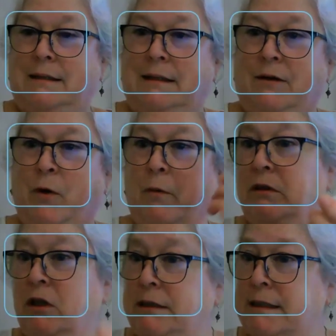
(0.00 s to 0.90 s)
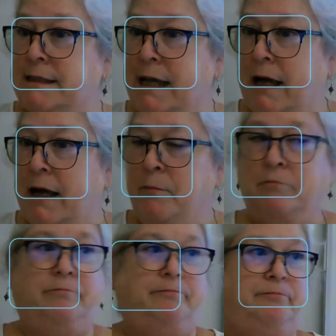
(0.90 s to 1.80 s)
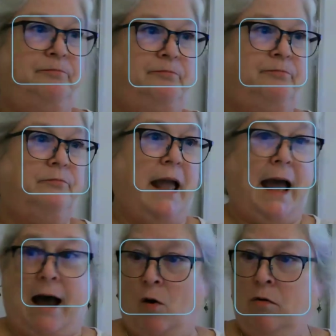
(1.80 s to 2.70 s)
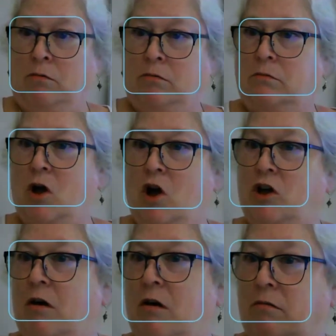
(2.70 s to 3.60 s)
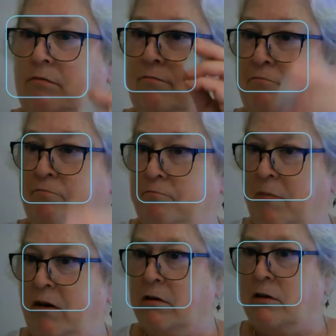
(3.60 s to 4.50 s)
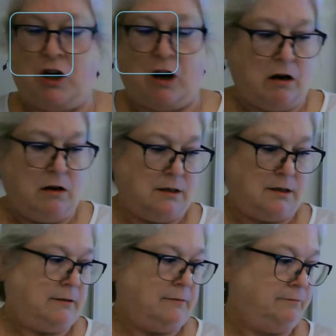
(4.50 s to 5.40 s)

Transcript: if we were to look this up now on our mineral charts,